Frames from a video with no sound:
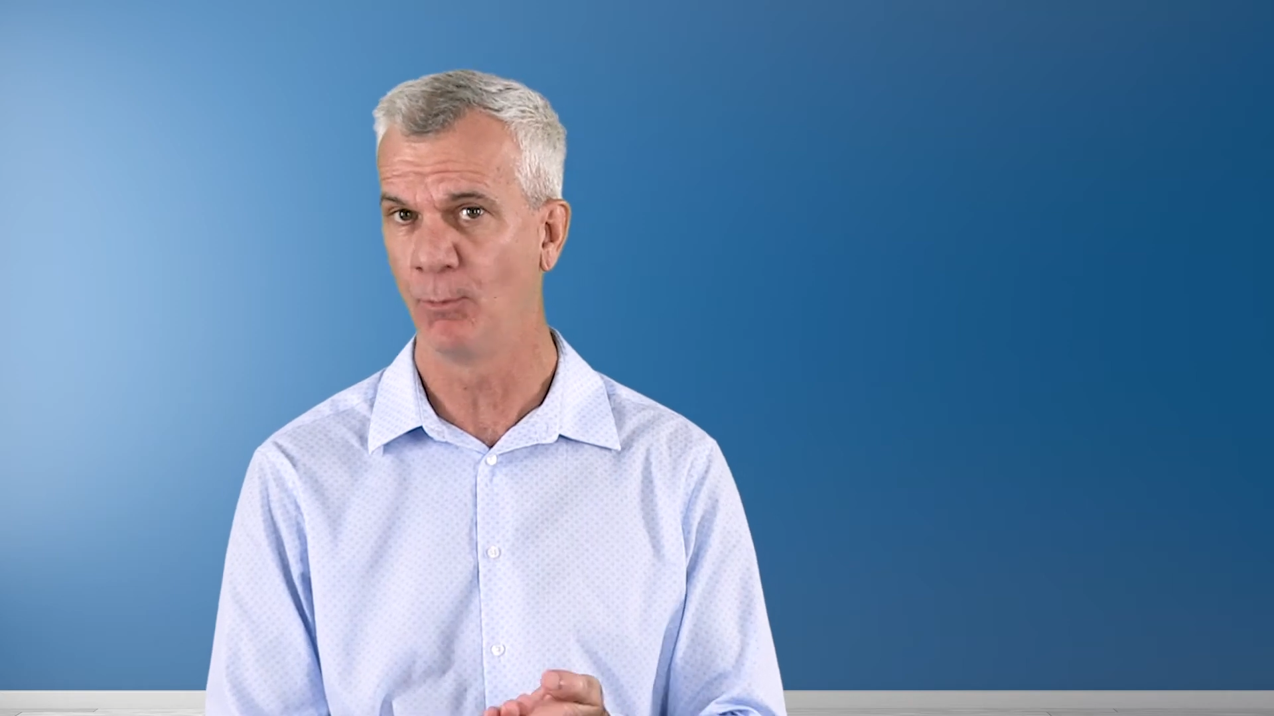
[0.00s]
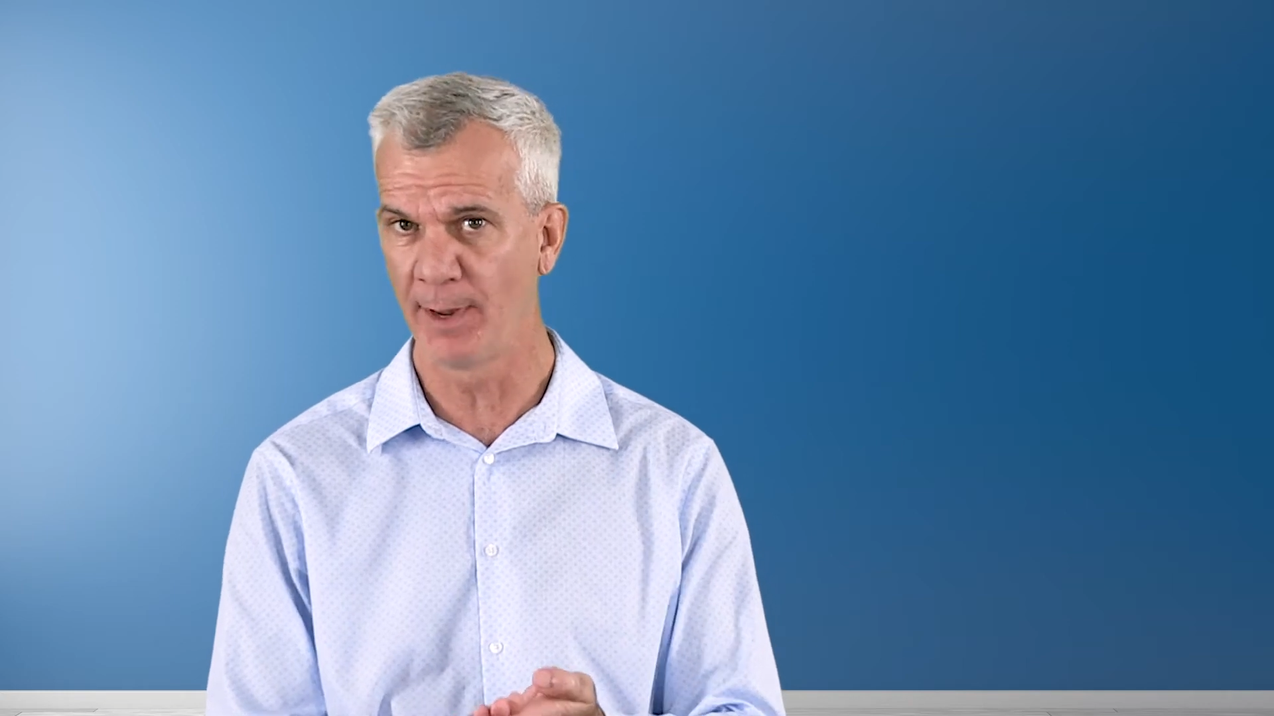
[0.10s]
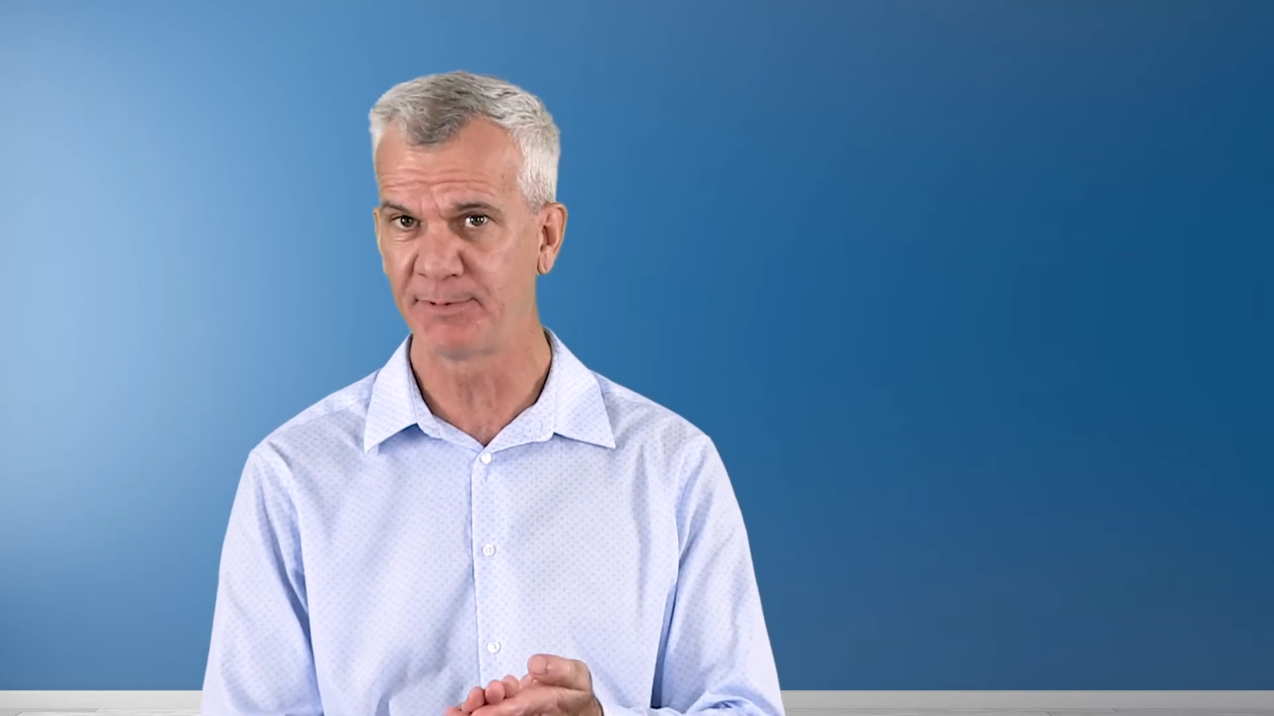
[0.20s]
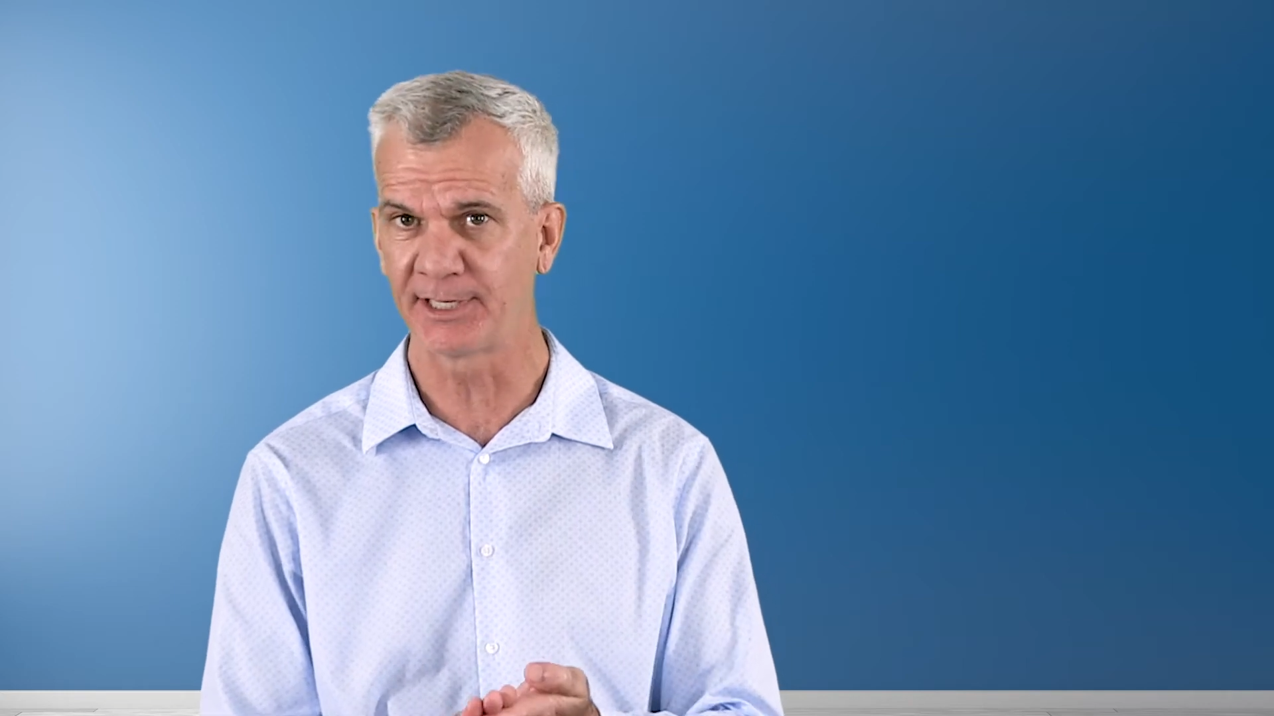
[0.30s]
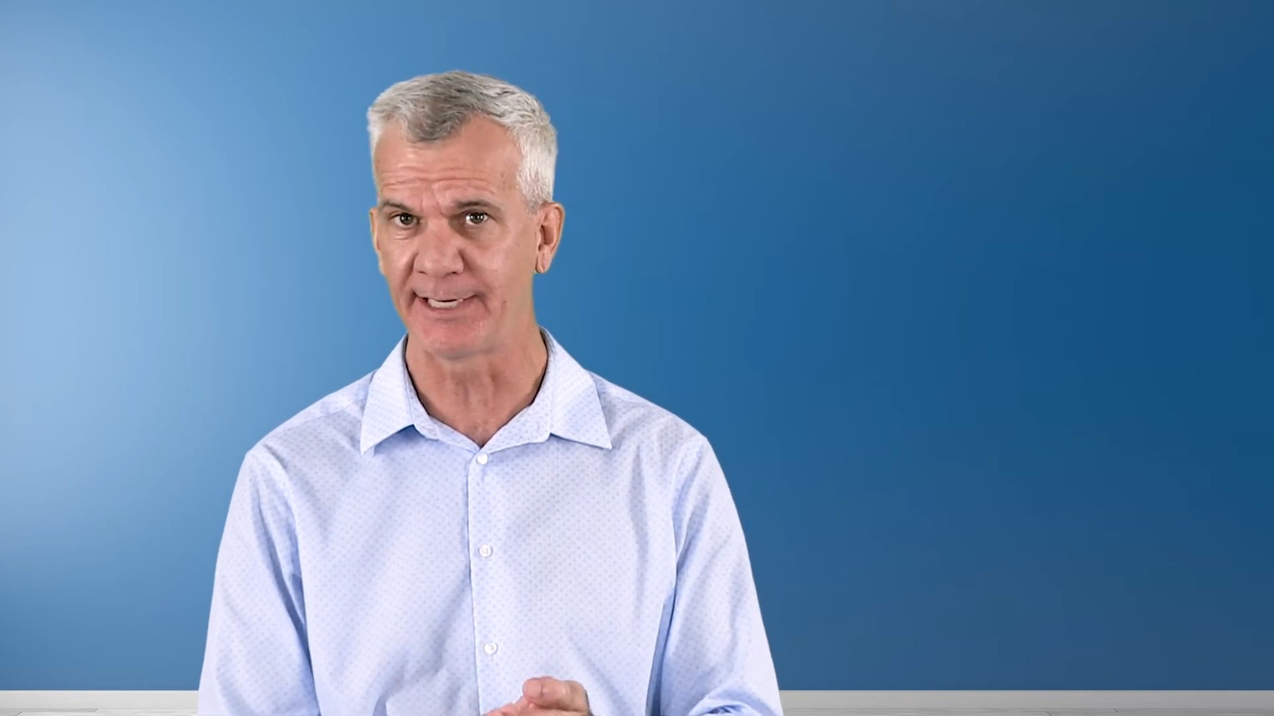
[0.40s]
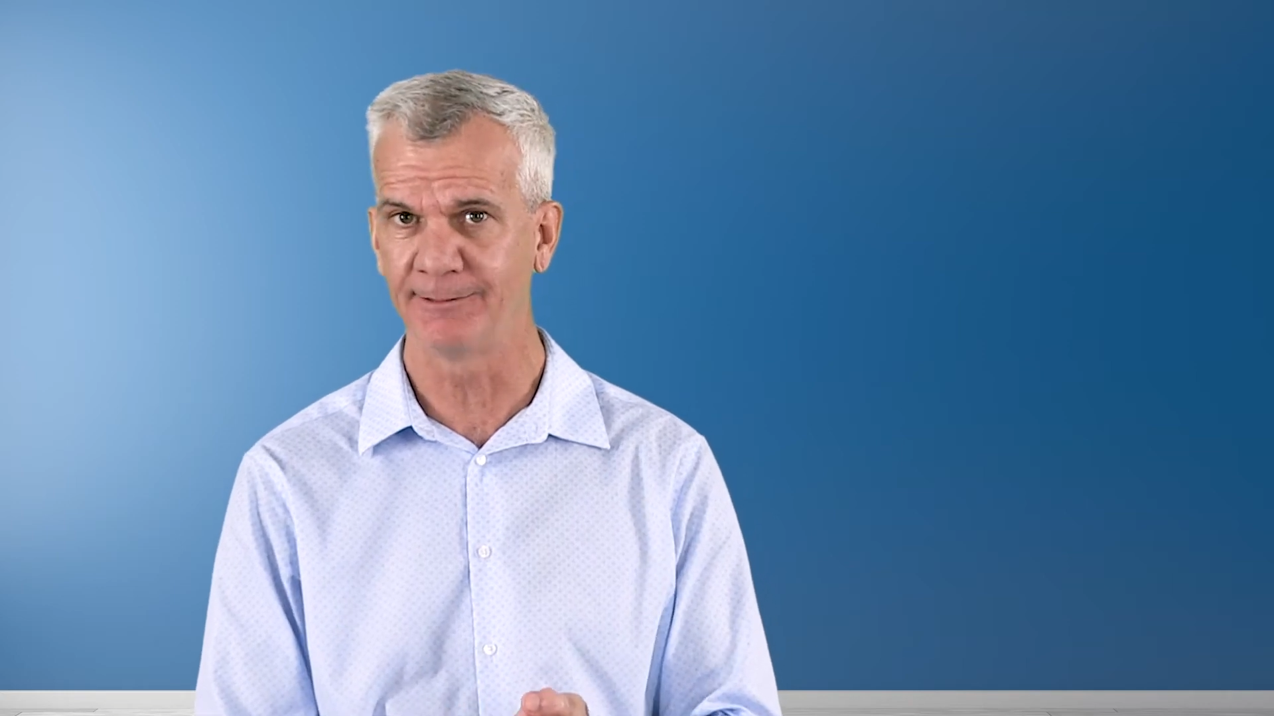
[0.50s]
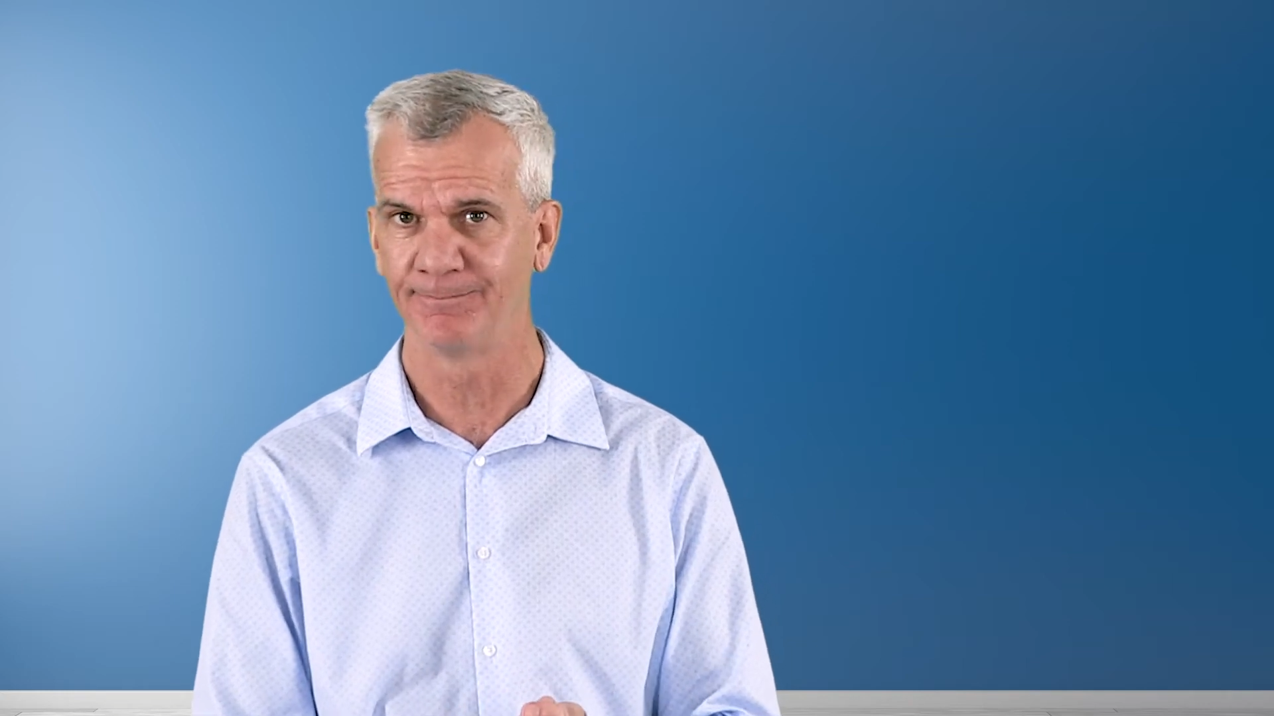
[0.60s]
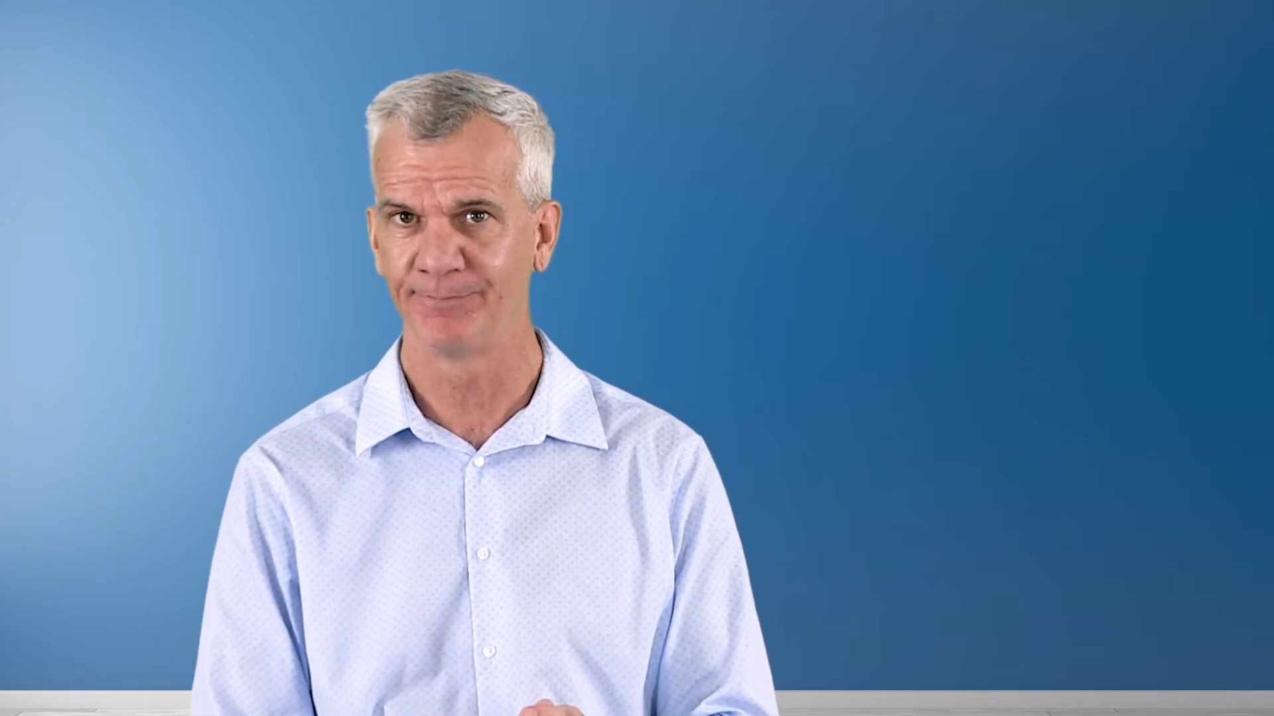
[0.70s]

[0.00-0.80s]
website.